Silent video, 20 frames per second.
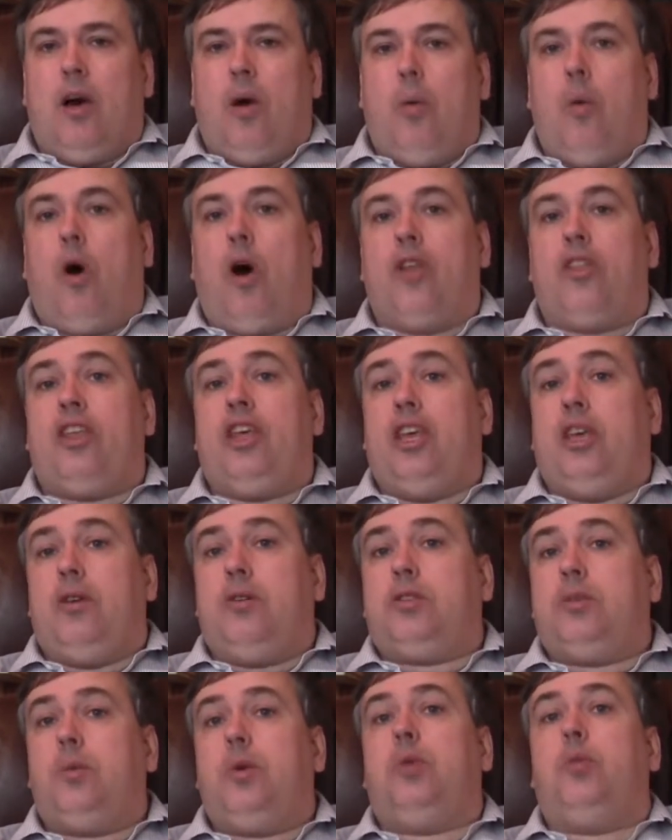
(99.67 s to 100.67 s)
what the
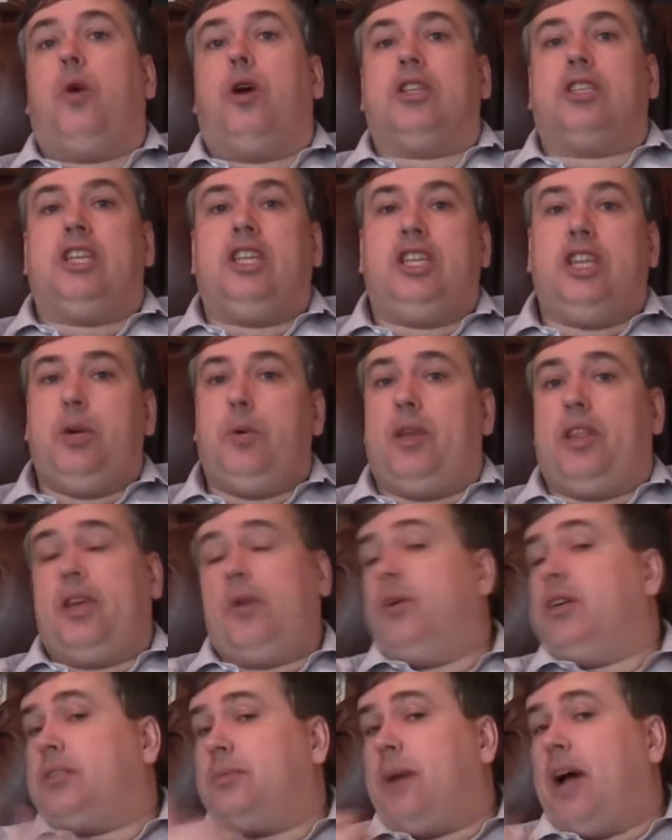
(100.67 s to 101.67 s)
user would want to do with
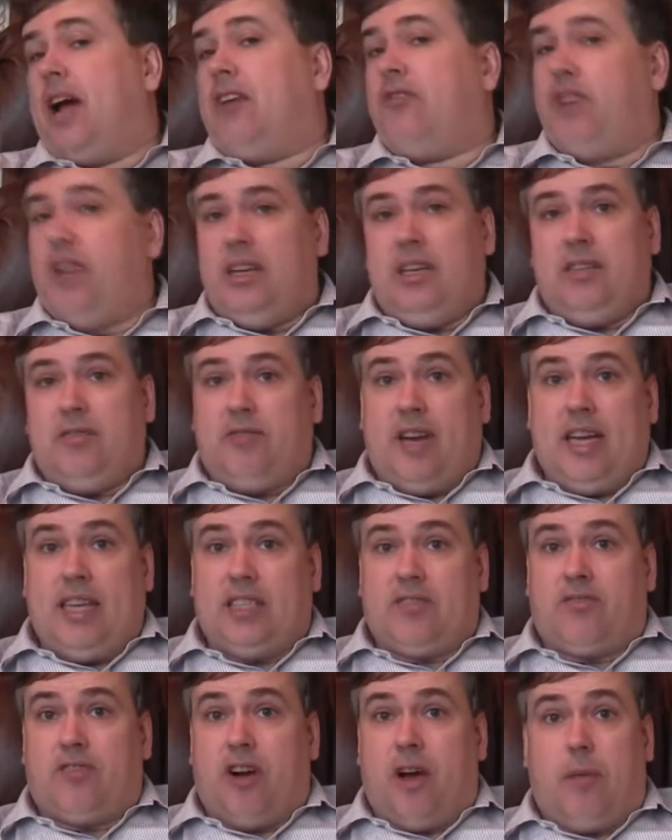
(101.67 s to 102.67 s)
it, which might
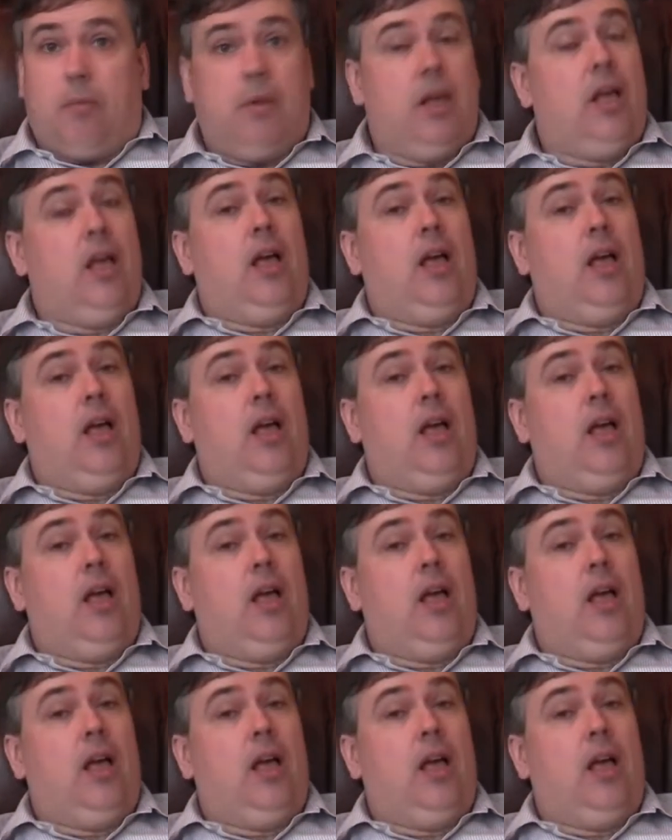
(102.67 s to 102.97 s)
range from